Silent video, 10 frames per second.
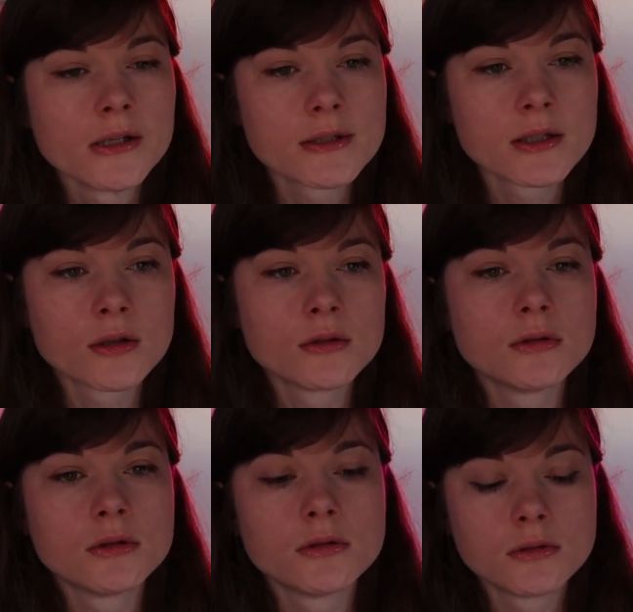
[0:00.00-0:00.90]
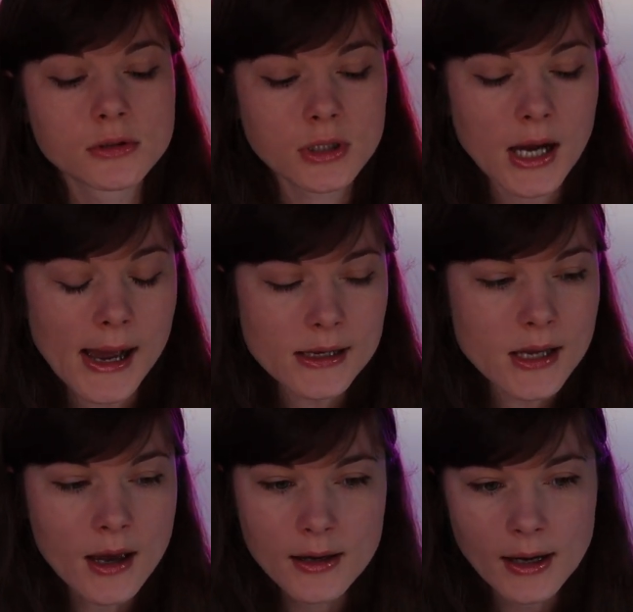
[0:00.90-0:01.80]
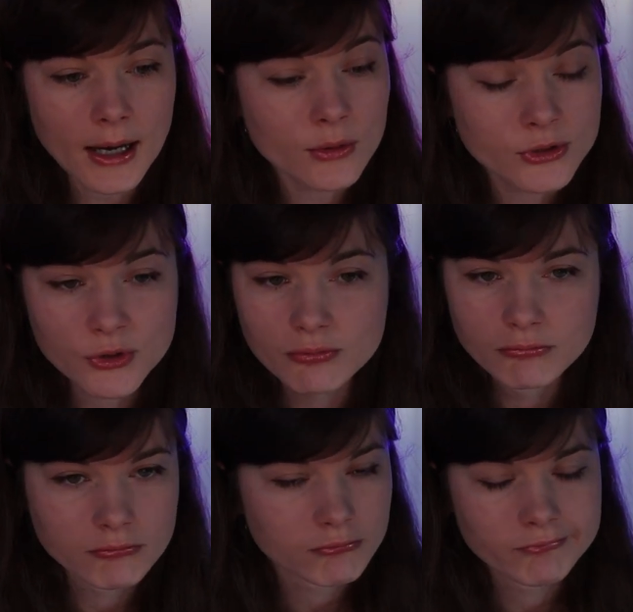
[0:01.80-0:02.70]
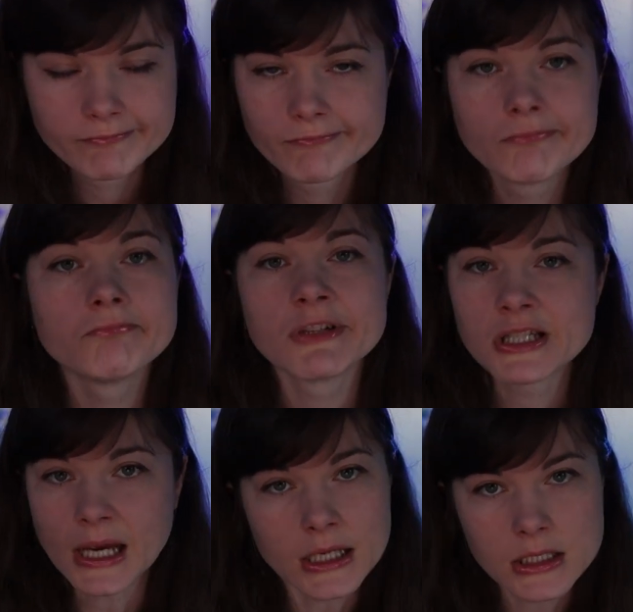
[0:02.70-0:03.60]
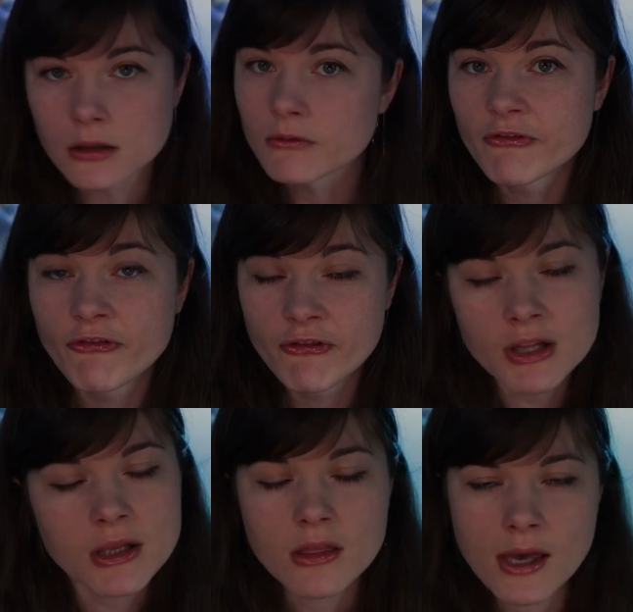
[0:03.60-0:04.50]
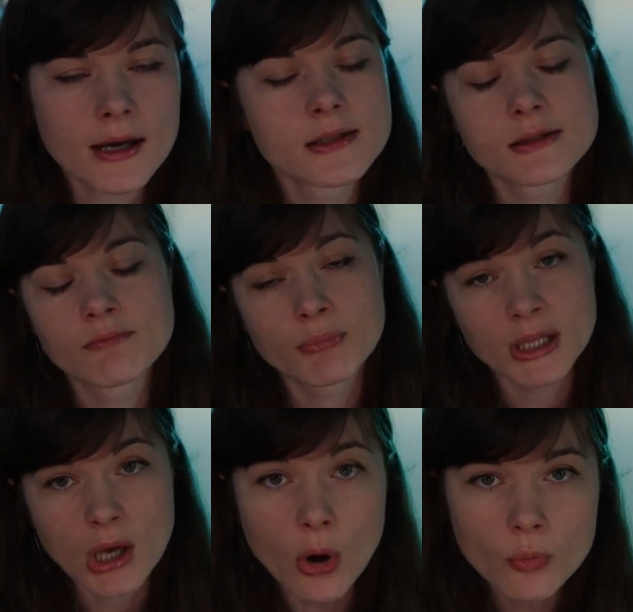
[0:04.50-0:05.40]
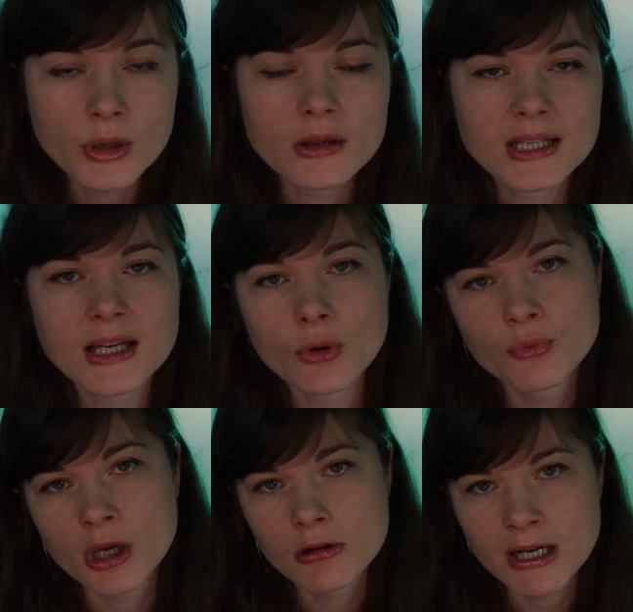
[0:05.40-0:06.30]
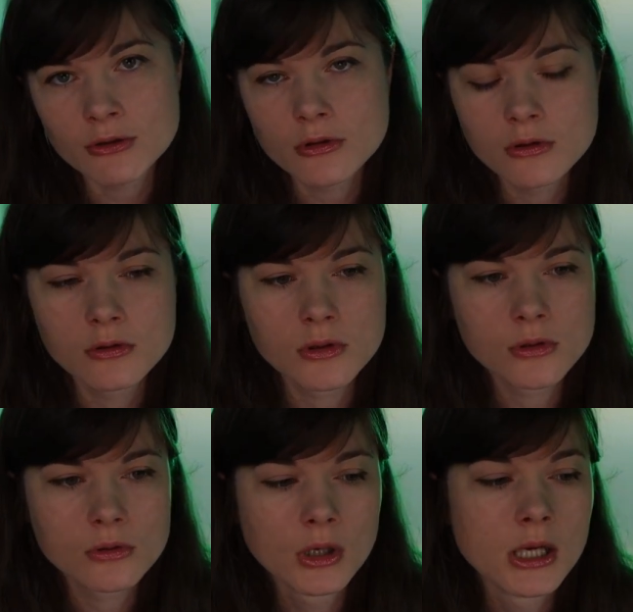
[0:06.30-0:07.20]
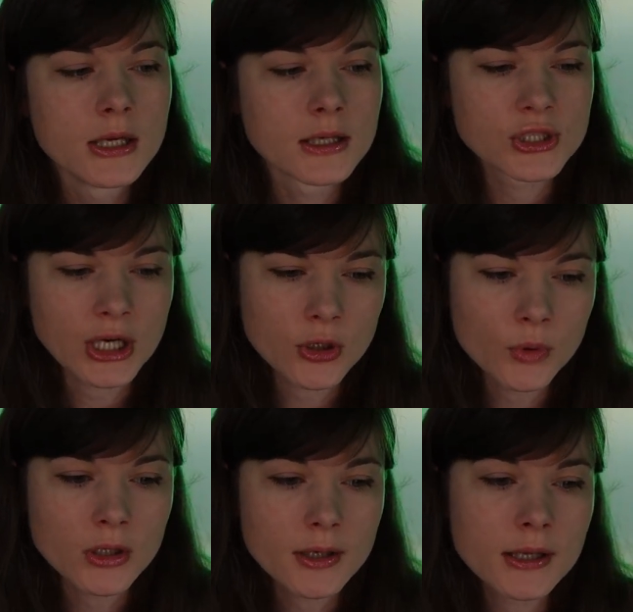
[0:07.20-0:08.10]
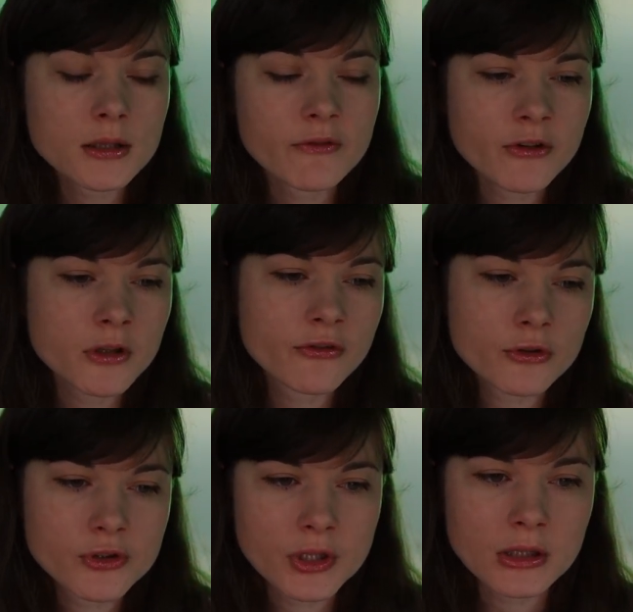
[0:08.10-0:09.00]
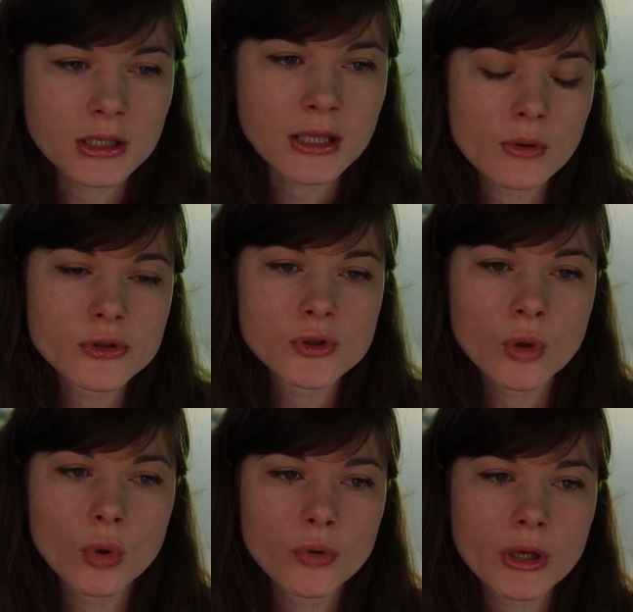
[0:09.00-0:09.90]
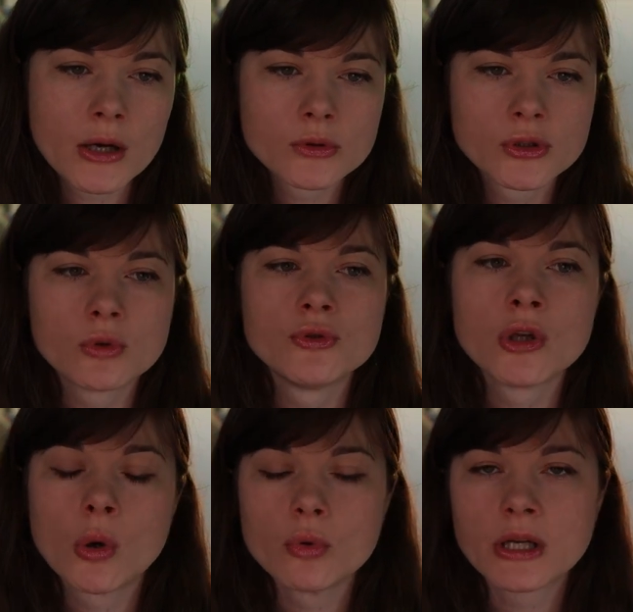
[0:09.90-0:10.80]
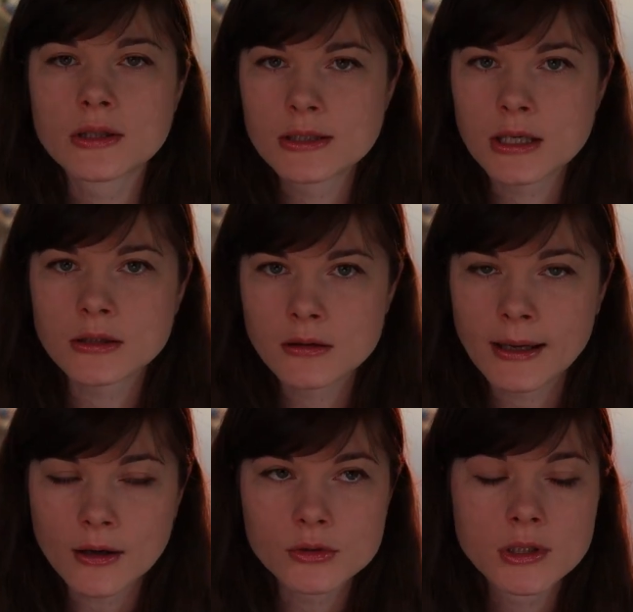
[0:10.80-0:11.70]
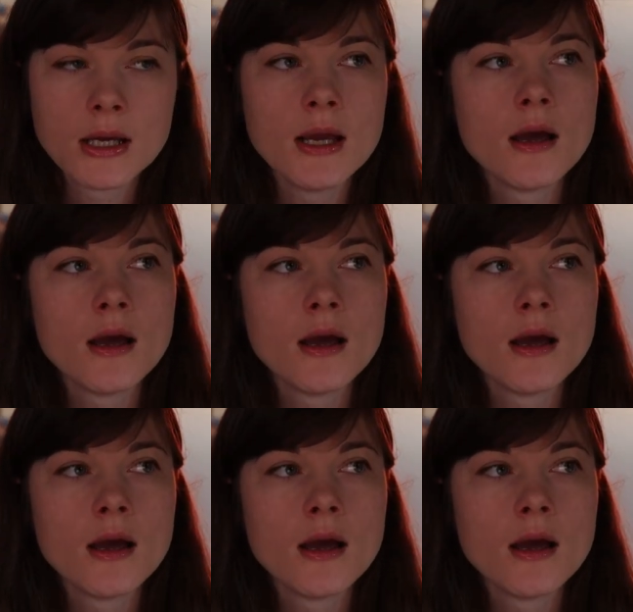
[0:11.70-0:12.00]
So I was feeling that, but hoping that I will be allowed to do the shadowing. And the very first thing I was told, no, that is not allowed.